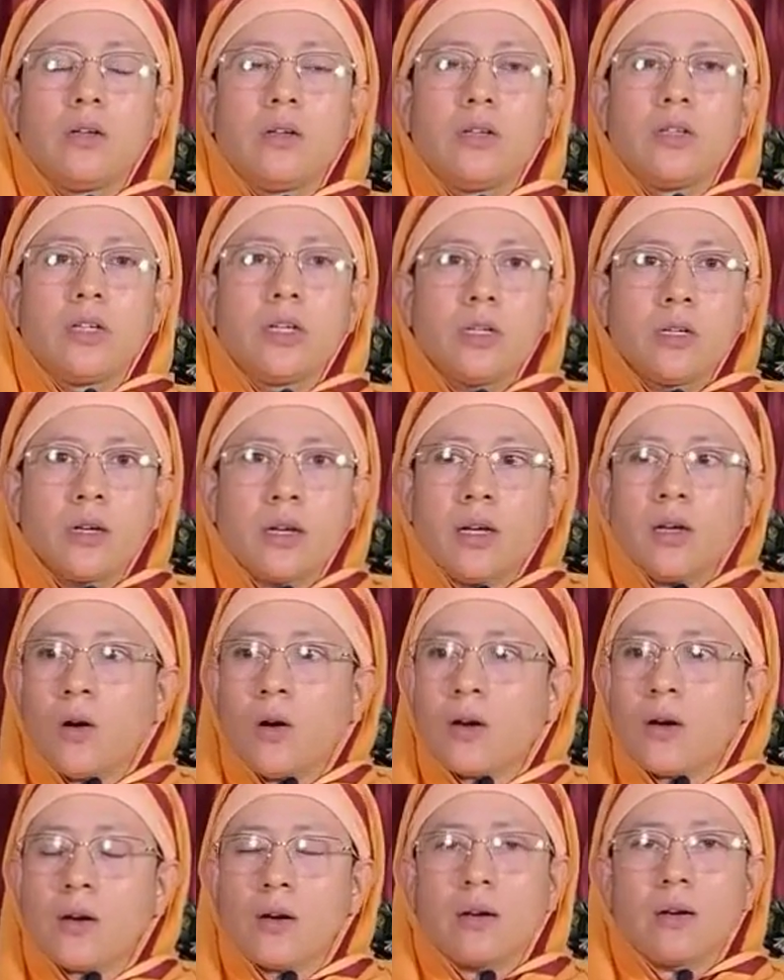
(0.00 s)
jittery
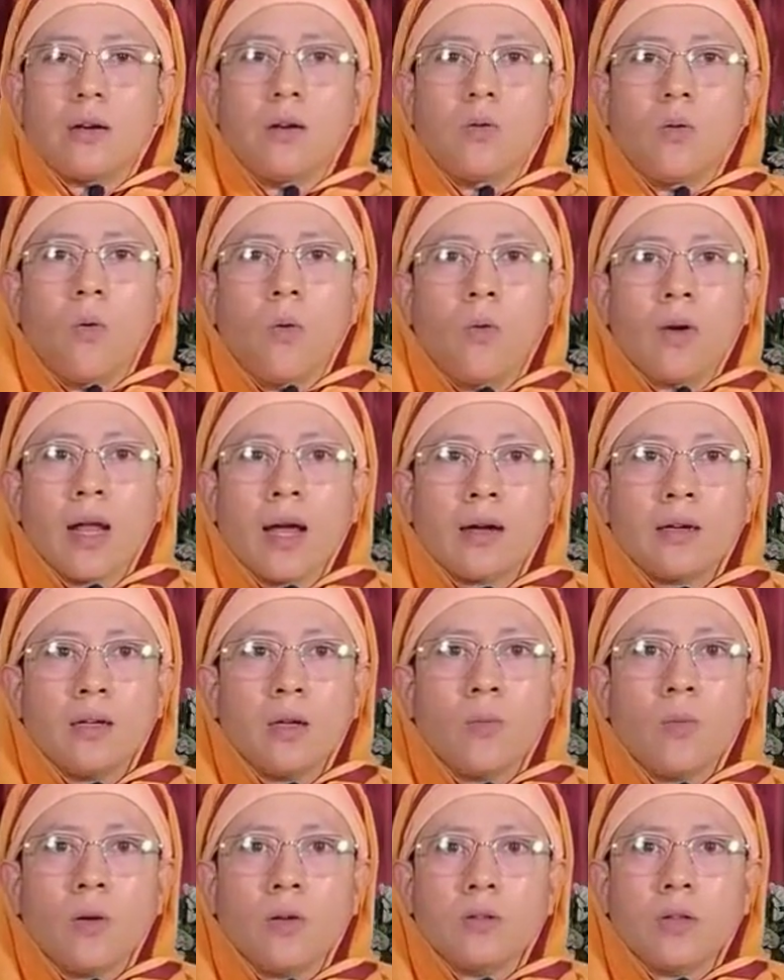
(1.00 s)
or
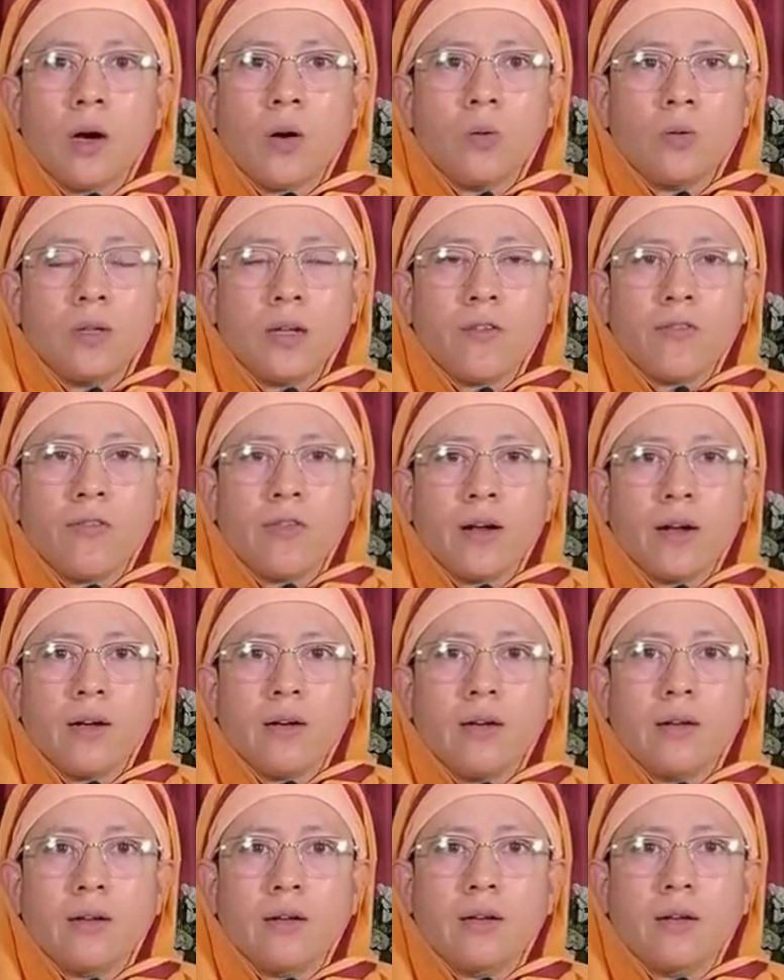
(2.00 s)
overactive on the outer
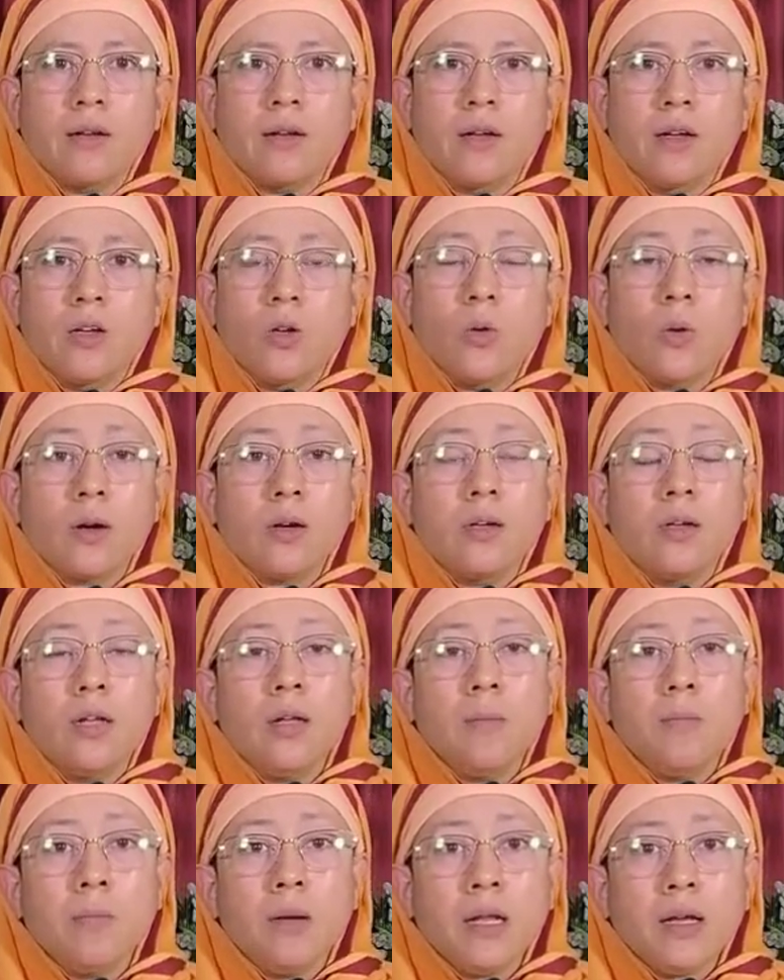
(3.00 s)
front. You are
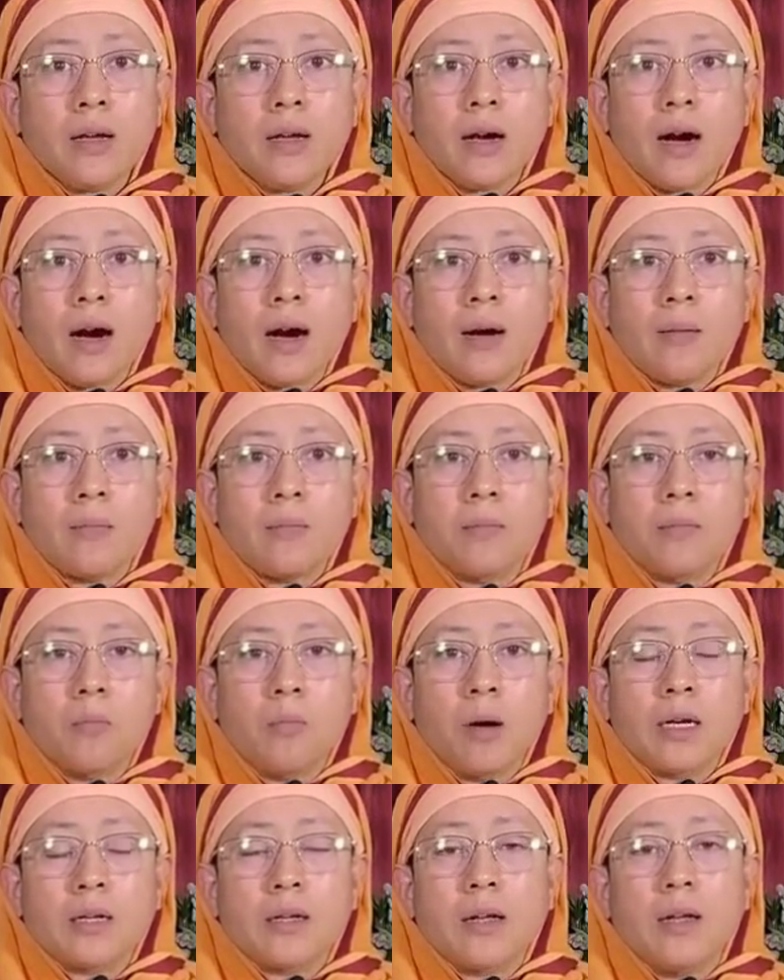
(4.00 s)
deeply calm,
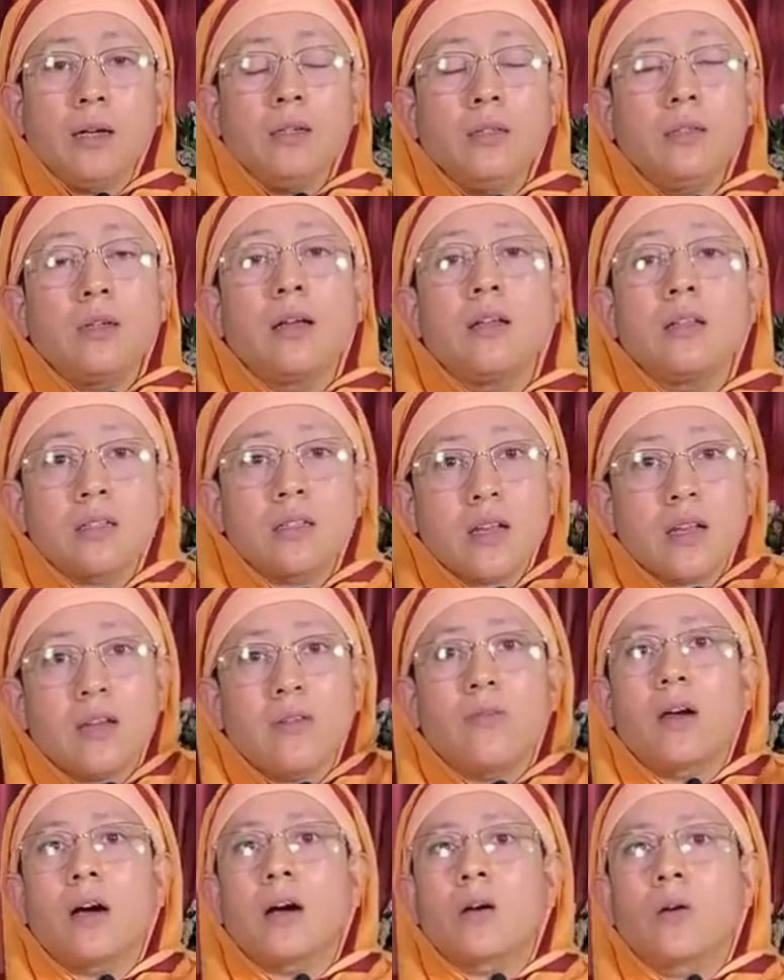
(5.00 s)
but intensely
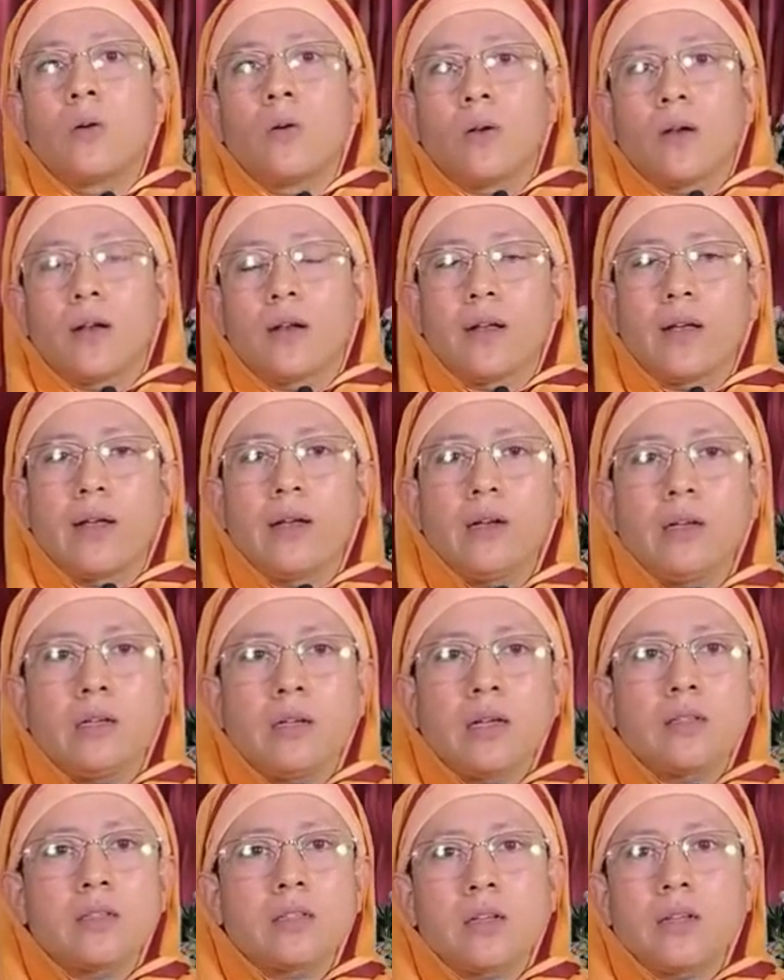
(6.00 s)
vyakul,
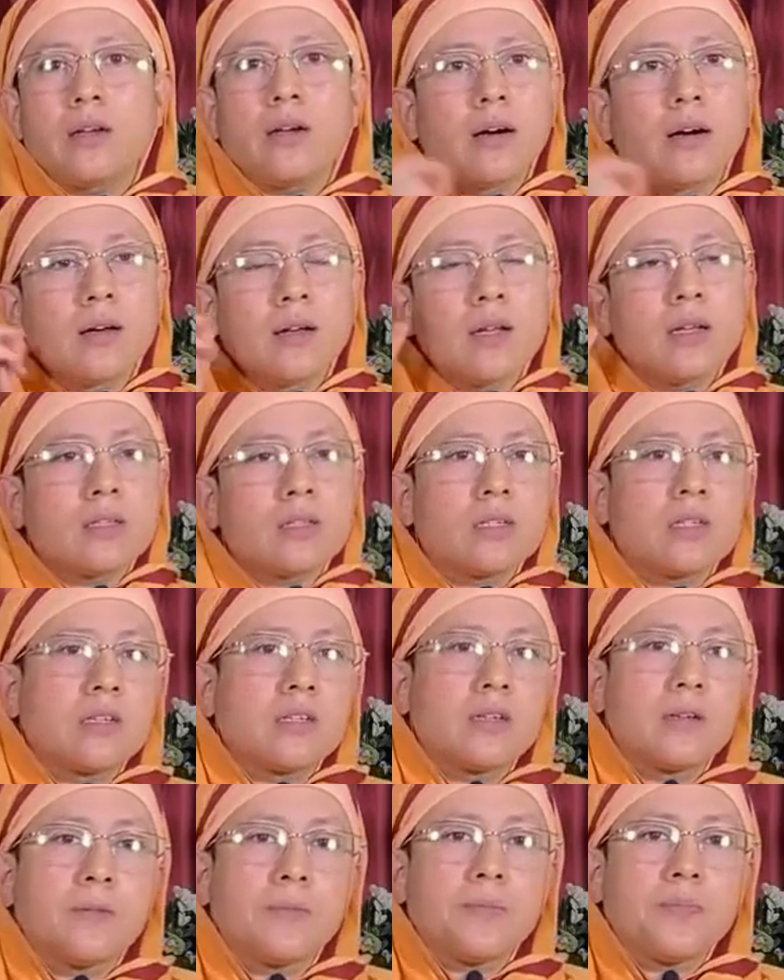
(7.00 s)
intensely
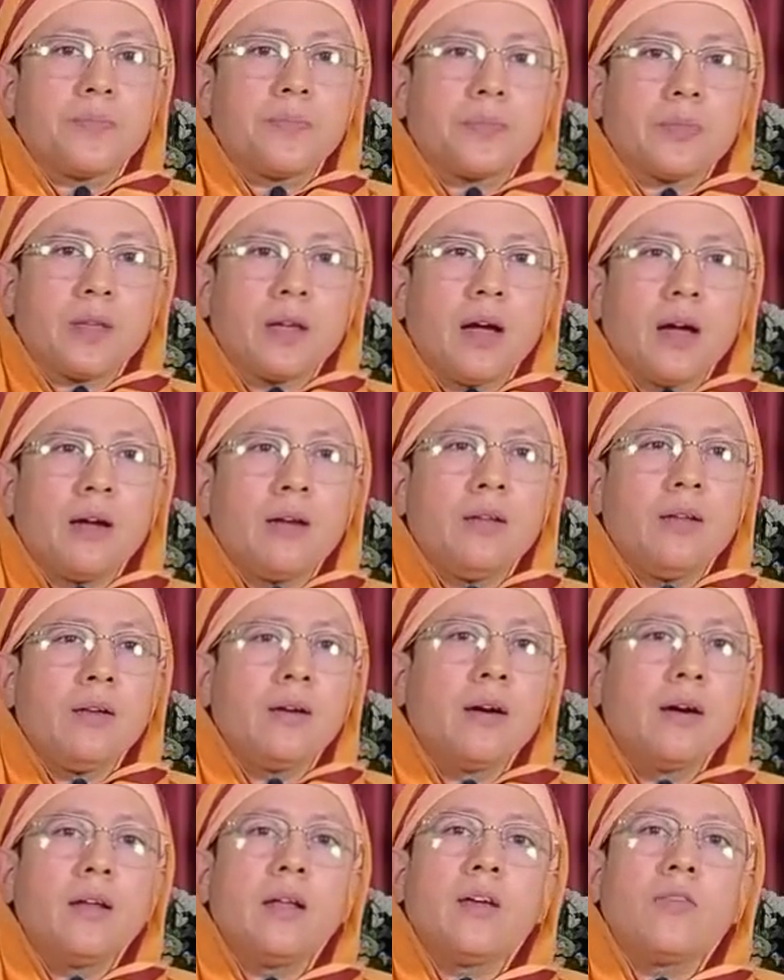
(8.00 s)
earnest and
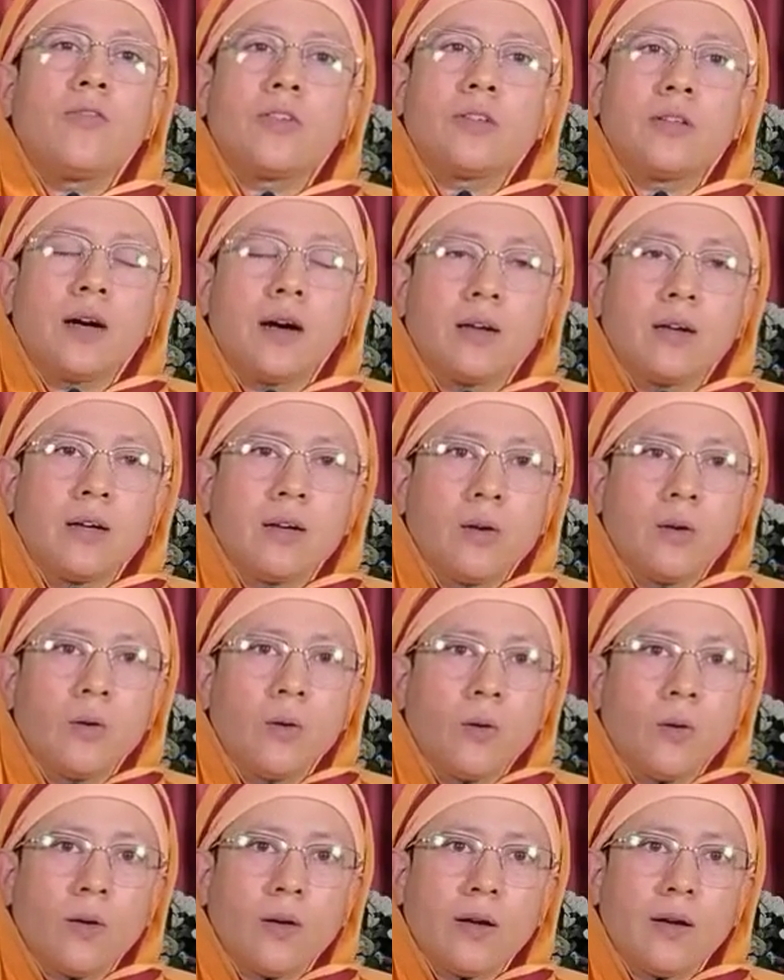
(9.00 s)
yearning for the higher
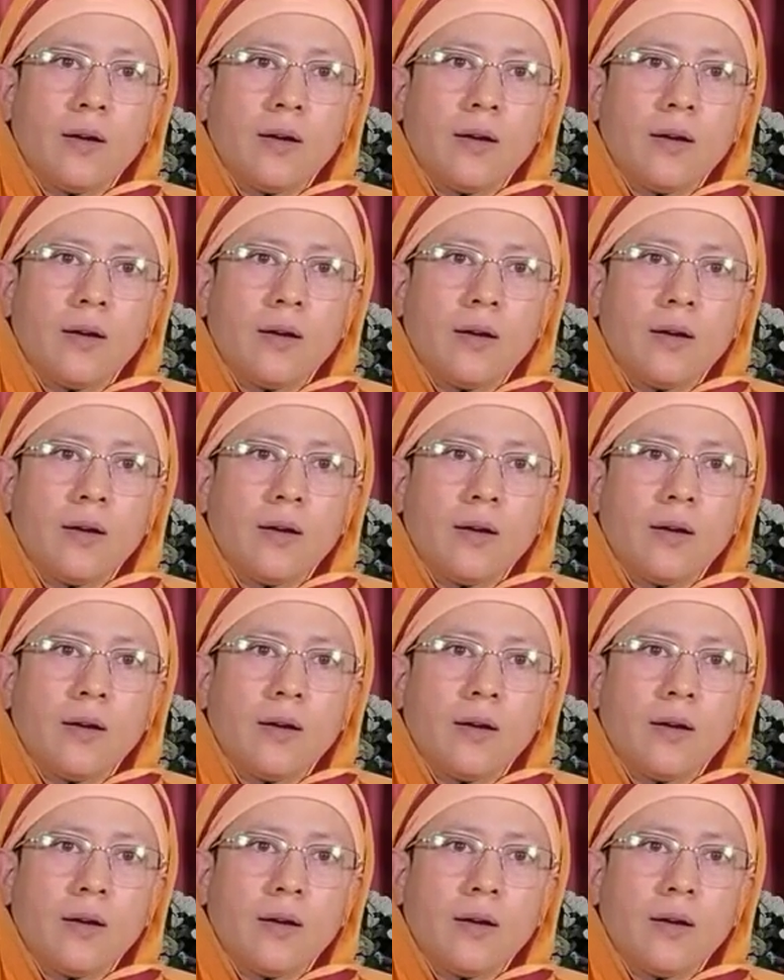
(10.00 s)
goal.